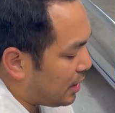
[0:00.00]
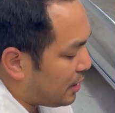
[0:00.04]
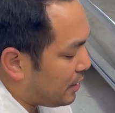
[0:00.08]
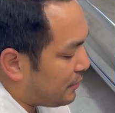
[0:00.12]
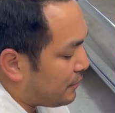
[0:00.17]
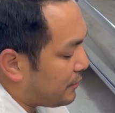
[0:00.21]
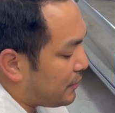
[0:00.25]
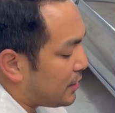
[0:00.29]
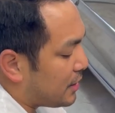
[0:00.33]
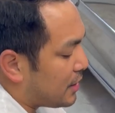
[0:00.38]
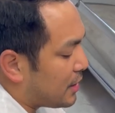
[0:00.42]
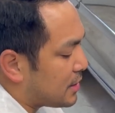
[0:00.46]

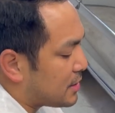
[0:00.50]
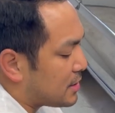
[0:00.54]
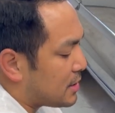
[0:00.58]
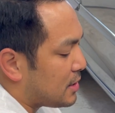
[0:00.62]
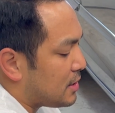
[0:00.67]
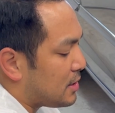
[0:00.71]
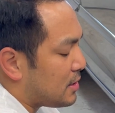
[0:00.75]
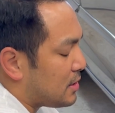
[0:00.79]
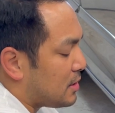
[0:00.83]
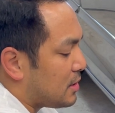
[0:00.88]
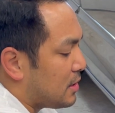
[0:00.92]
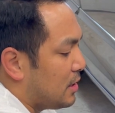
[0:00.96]
If it
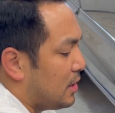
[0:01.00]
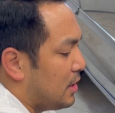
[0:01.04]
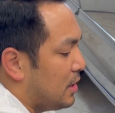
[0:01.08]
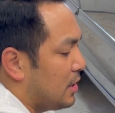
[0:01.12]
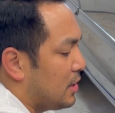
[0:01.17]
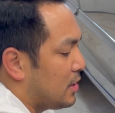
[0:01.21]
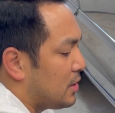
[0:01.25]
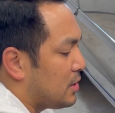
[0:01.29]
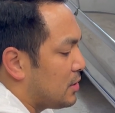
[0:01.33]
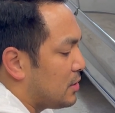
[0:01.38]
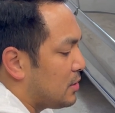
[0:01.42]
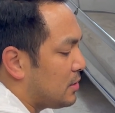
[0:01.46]
doesn't,
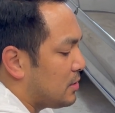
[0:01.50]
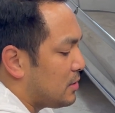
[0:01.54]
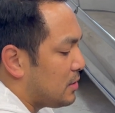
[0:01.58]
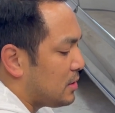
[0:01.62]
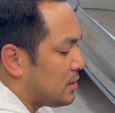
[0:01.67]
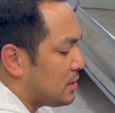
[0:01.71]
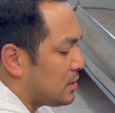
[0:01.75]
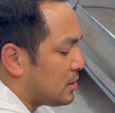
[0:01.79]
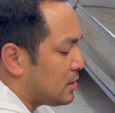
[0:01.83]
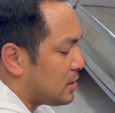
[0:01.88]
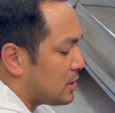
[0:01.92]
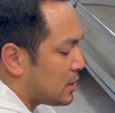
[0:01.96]
you do
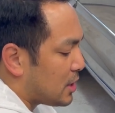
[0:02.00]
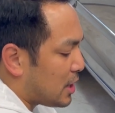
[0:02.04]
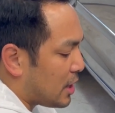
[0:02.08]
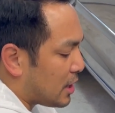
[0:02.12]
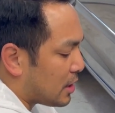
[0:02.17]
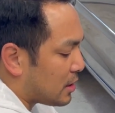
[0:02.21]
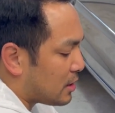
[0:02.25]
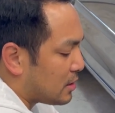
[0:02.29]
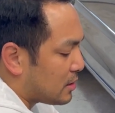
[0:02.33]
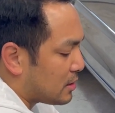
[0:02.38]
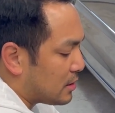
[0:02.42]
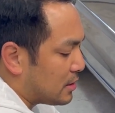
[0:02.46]
need to
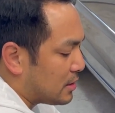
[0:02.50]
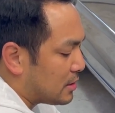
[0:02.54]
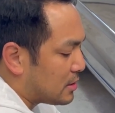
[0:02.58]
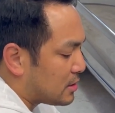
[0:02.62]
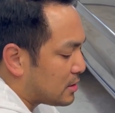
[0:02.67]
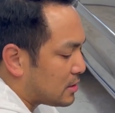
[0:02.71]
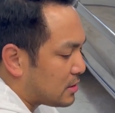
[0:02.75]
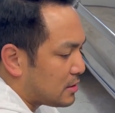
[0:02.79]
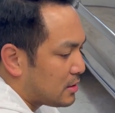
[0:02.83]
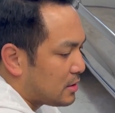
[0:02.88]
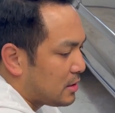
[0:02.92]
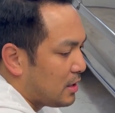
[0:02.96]
check
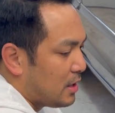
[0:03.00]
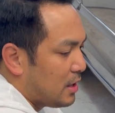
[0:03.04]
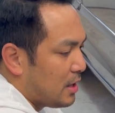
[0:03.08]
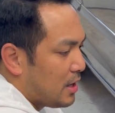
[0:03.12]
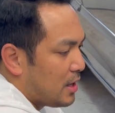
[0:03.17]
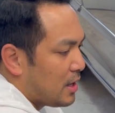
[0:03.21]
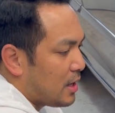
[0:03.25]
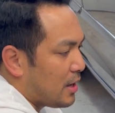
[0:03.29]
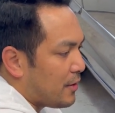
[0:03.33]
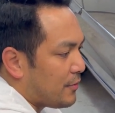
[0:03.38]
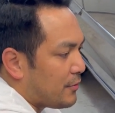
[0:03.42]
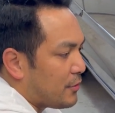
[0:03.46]
because
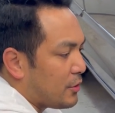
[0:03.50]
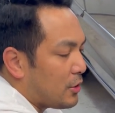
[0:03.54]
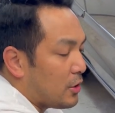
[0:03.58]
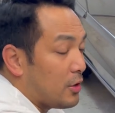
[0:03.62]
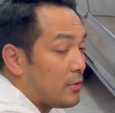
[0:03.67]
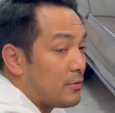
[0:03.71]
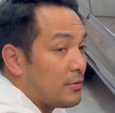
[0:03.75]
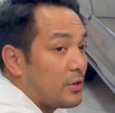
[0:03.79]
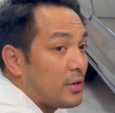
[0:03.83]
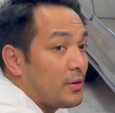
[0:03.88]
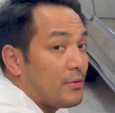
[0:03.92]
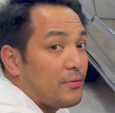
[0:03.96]
if you
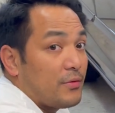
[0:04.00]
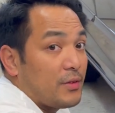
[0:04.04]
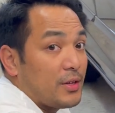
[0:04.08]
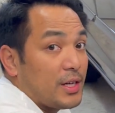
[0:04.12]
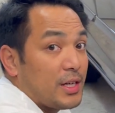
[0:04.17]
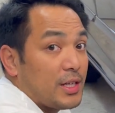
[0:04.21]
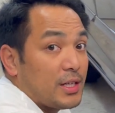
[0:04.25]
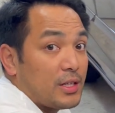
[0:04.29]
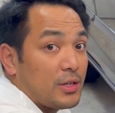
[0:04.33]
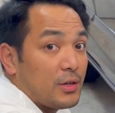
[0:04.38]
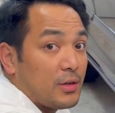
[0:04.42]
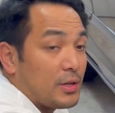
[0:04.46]

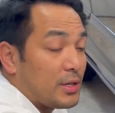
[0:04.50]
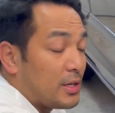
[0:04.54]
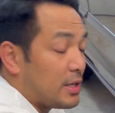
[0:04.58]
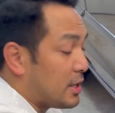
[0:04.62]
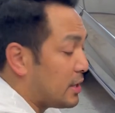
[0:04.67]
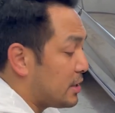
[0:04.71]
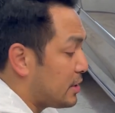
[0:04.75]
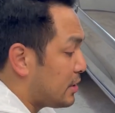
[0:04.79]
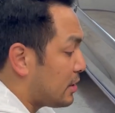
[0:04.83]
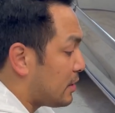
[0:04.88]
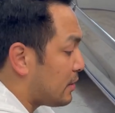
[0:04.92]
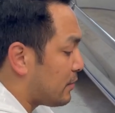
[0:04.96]
overinflate or
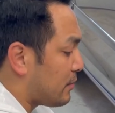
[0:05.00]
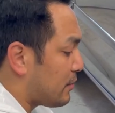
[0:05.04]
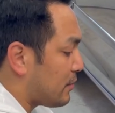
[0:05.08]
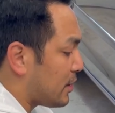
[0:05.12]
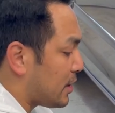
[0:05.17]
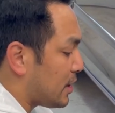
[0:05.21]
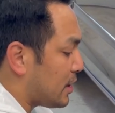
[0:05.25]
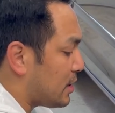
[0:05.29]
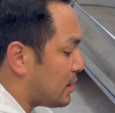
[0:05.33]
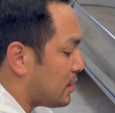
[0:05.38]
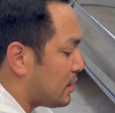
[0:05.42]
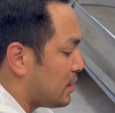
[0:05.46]

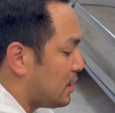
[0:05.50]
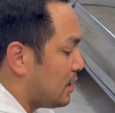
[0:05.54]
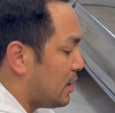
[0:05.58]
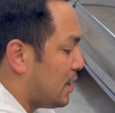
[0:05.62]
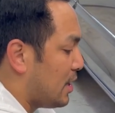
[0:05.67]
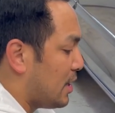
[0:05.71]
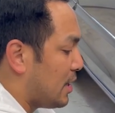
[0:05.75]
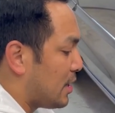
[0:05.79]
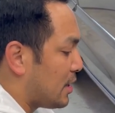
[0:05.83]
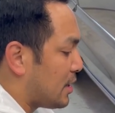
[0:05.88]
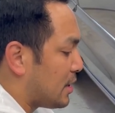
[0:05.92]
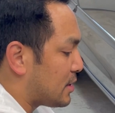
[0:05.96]
underinflate,
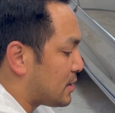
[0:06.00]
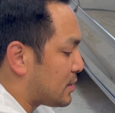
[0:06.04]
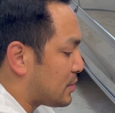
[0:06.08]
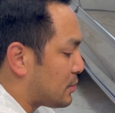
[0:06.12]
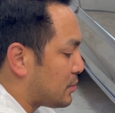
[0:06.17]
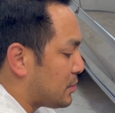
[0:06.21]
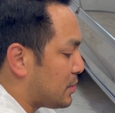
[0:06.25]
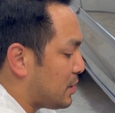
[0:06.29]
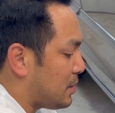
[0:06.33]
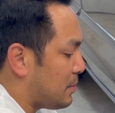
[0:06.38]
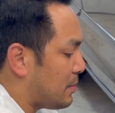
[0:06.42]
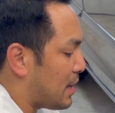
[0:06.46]
that's
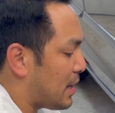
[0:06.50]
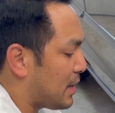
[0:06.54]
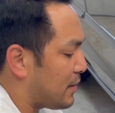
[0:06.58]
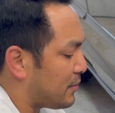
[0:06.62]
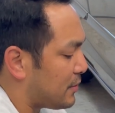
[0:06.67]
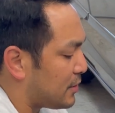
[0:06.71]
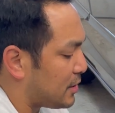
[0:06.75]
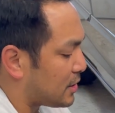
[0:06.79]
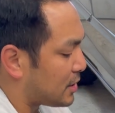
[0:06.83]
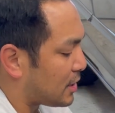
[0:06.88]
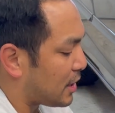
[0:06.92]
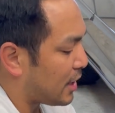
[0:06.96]
really bad
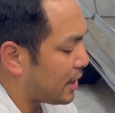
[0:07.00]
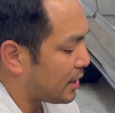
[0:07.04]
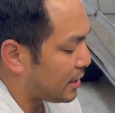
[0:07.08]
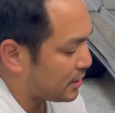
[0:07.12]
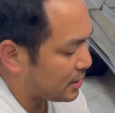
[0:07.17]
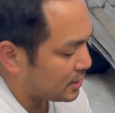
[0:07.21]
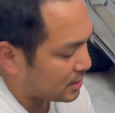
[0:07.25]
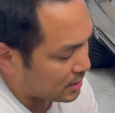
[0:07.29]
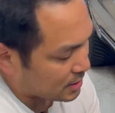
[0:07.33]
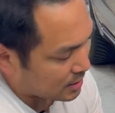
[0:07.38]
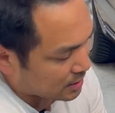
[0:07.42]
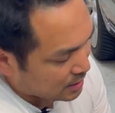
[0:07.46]
for the
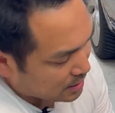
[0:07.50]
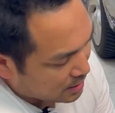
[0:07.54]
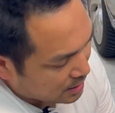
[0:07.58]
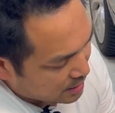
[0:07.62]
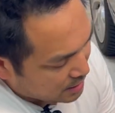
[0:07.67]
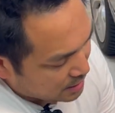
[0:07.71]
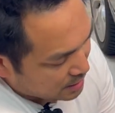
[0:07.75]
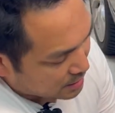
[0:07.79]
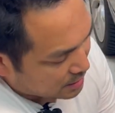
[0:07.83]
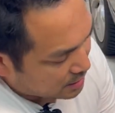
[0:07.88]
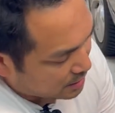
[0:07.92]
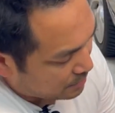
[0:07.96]
tires.
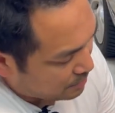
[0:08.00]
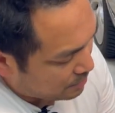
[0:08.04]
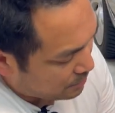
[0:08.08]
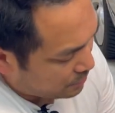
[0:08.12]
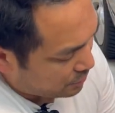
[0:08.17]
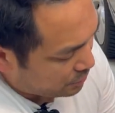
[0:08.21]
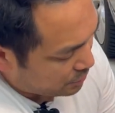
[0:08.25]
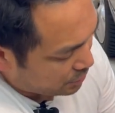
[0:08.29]
Can